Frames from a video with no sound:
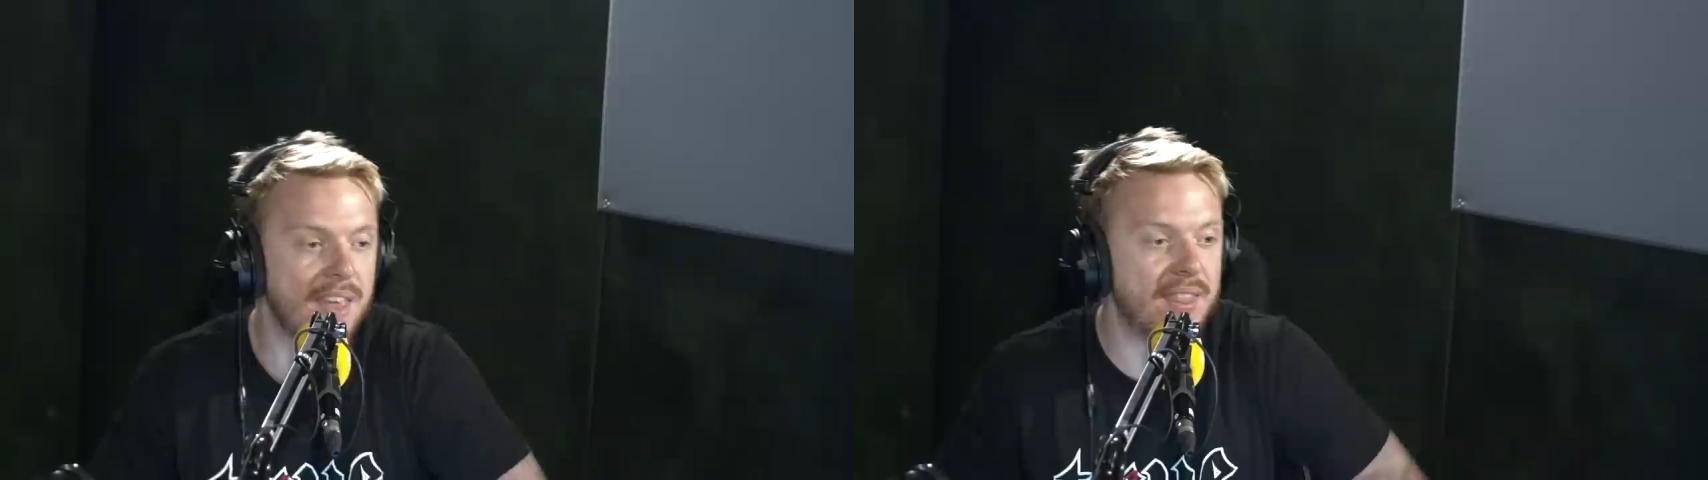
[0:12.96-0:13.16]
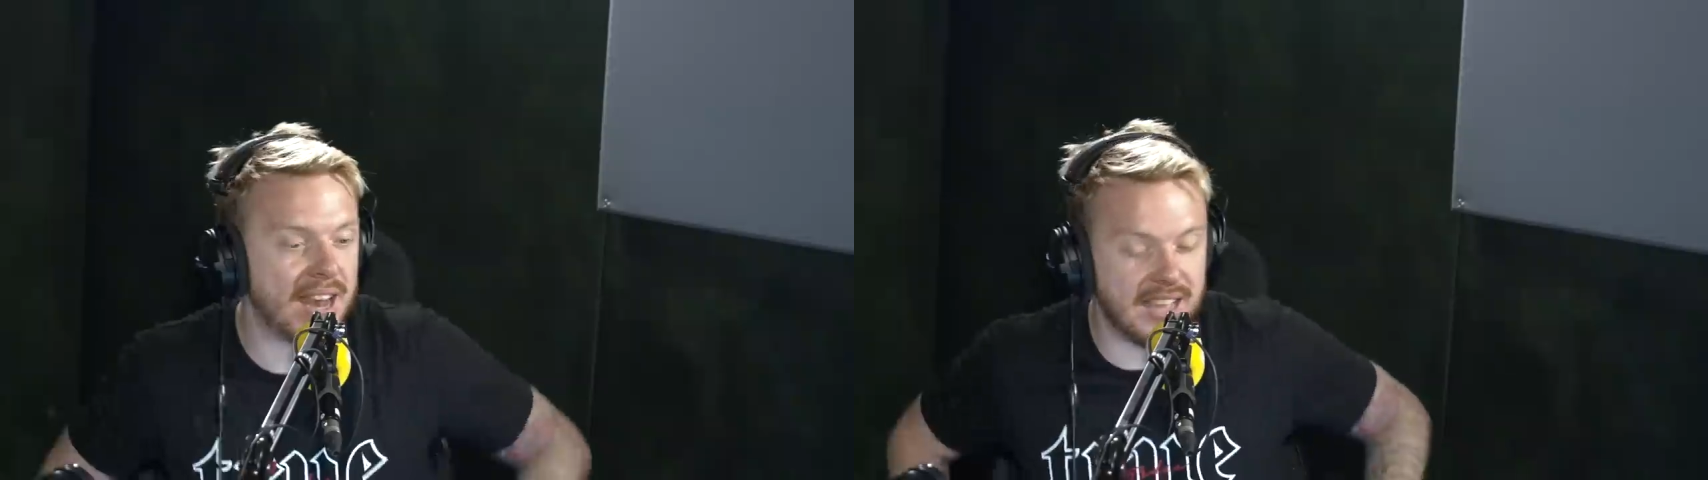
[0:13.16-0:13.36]

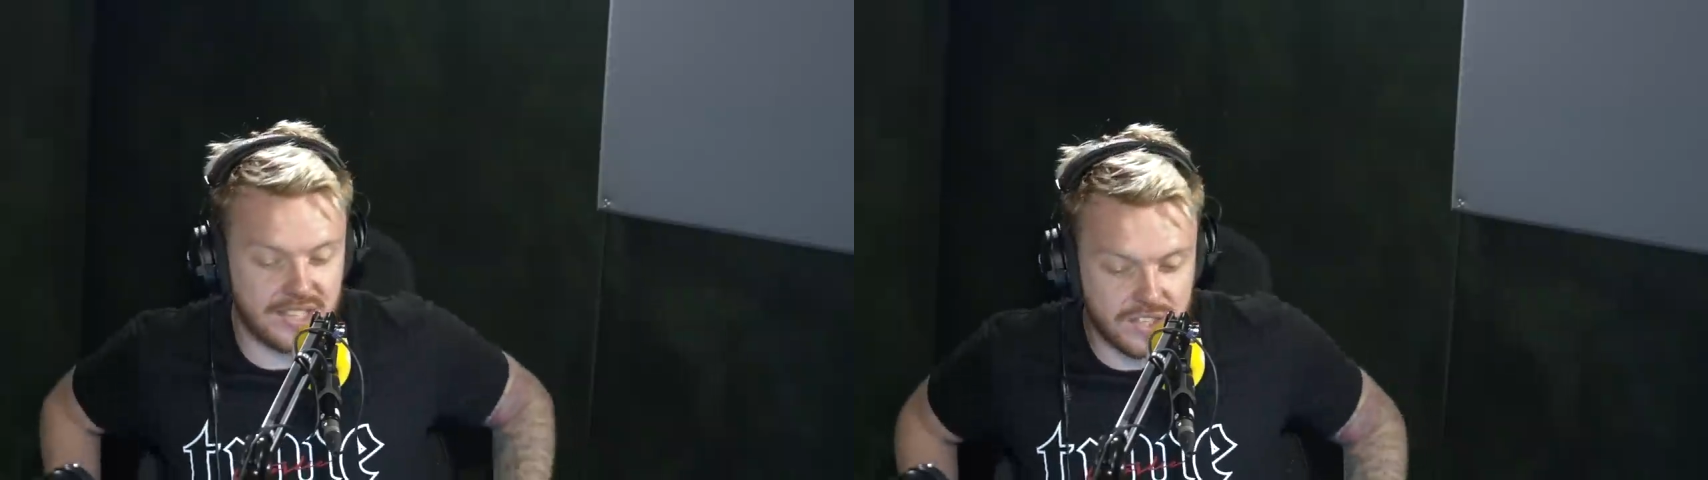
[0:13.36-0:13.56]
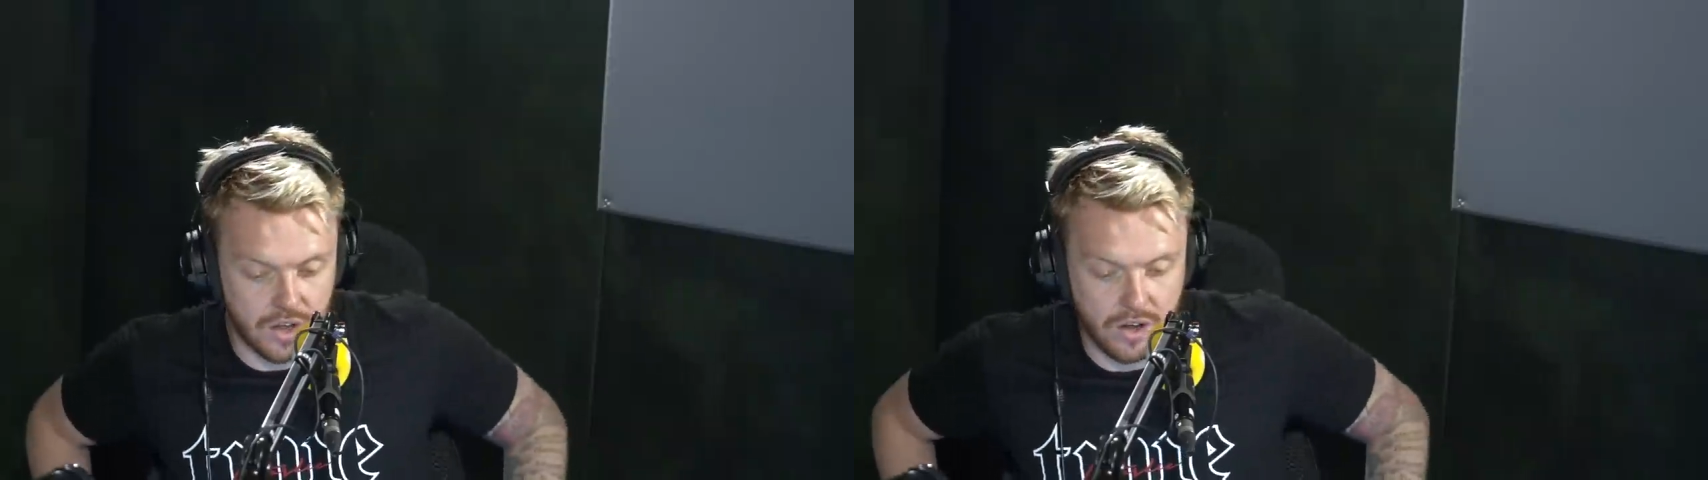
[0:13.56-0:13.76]
then that leads
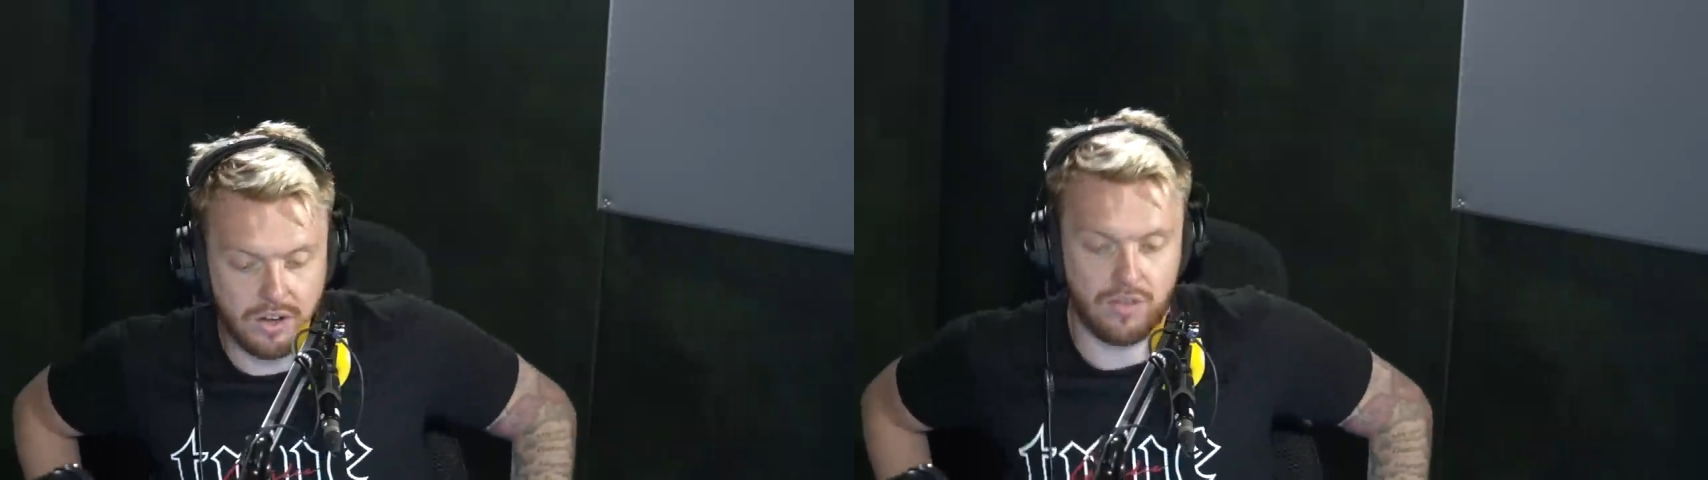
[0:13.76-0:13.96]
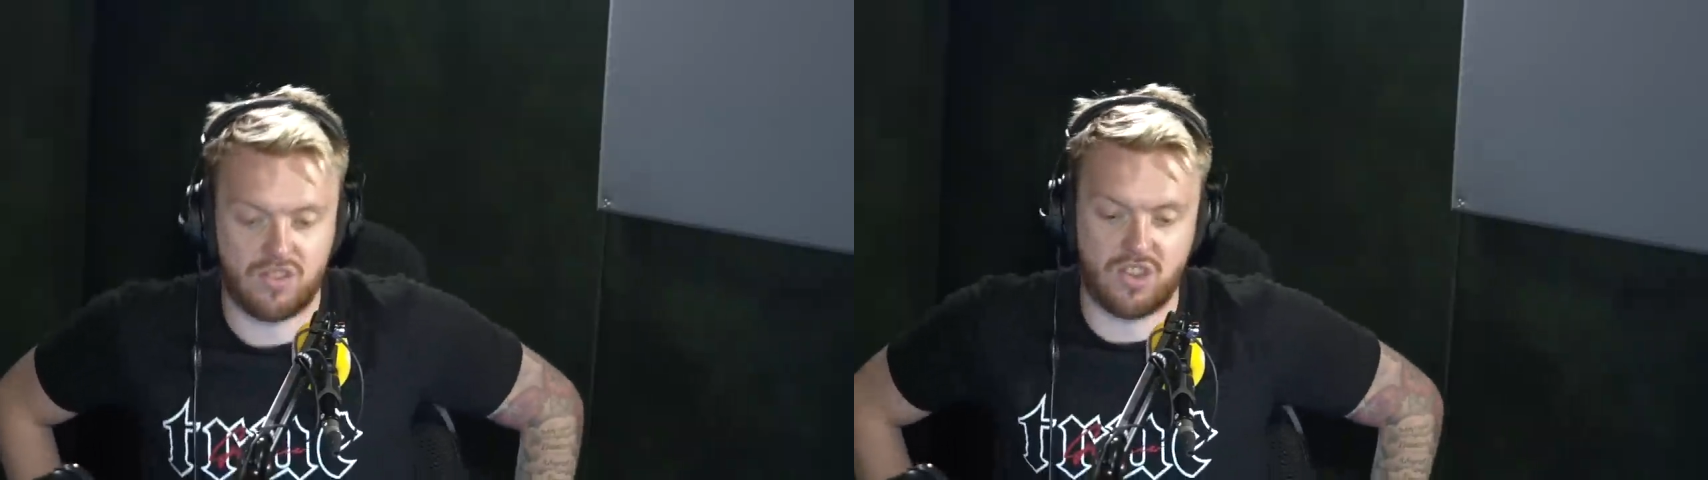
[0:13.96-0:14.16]
us on
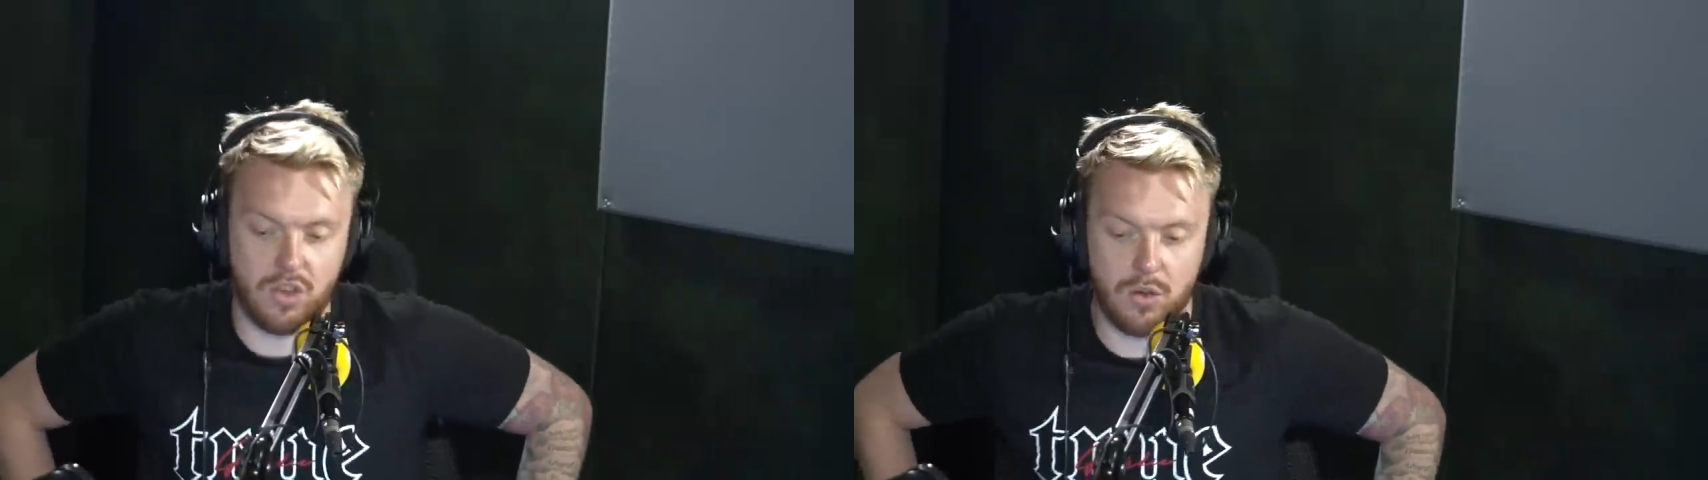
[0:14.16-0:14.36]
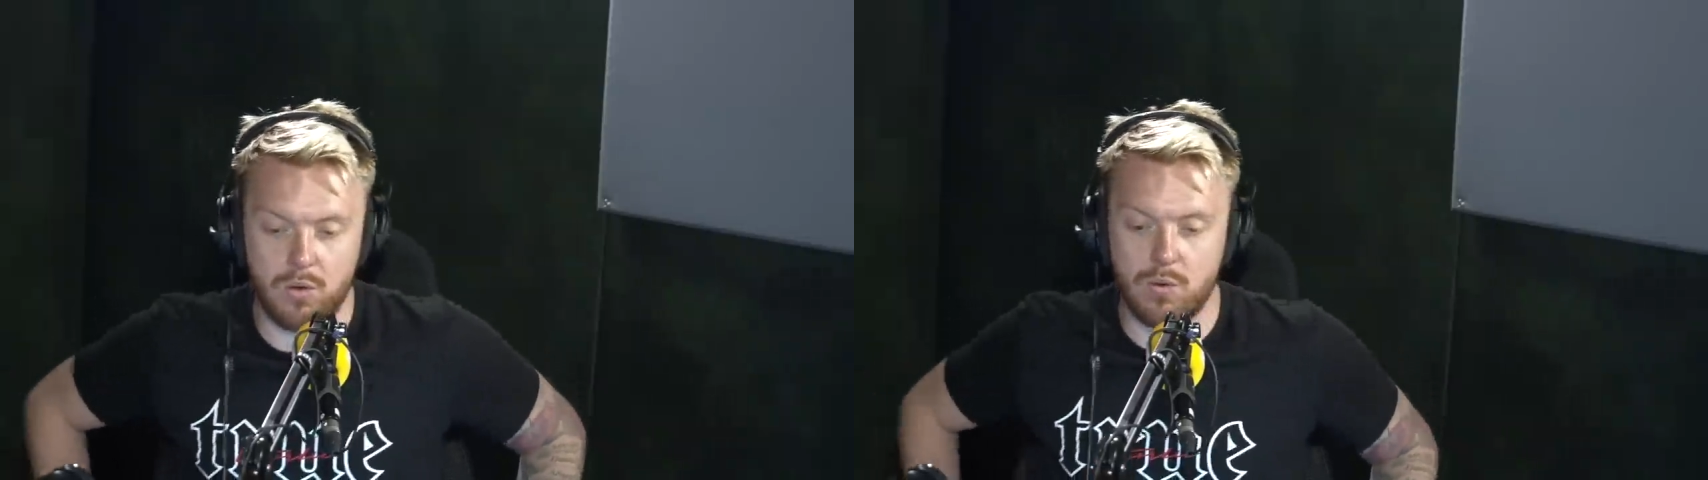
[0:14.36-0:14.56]

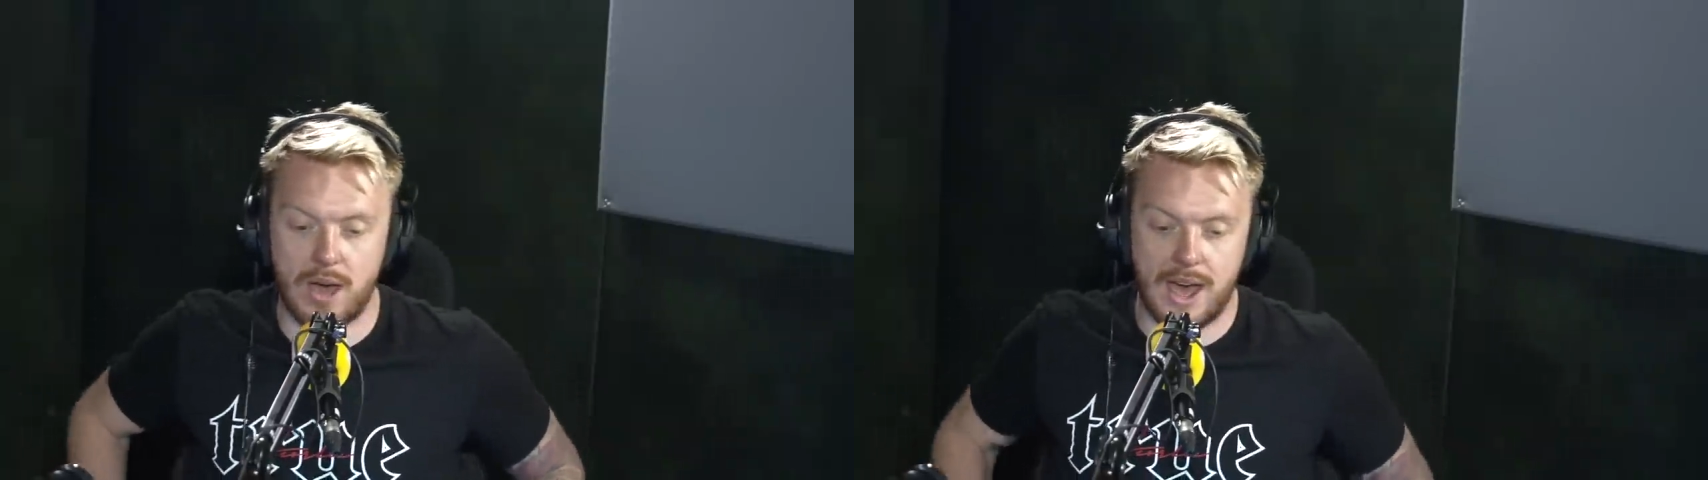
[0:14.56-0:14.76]
to